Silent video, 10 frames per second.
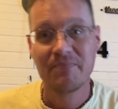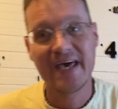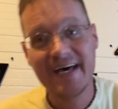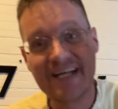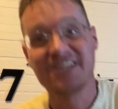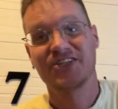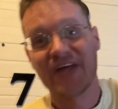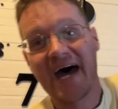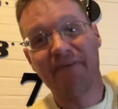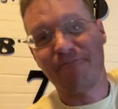It is
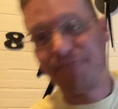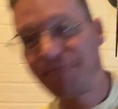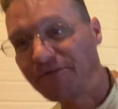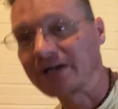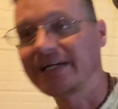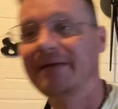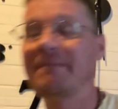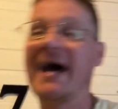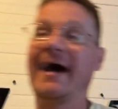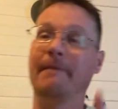that fucking
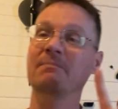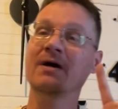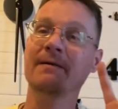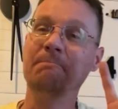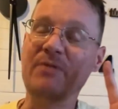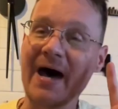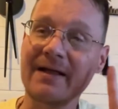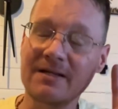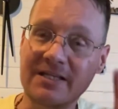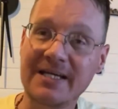bad
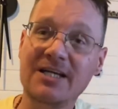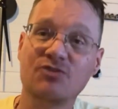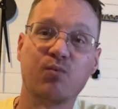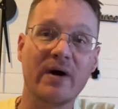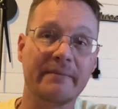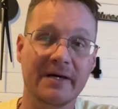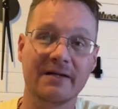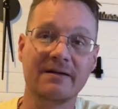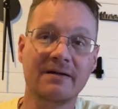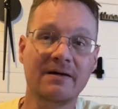that these women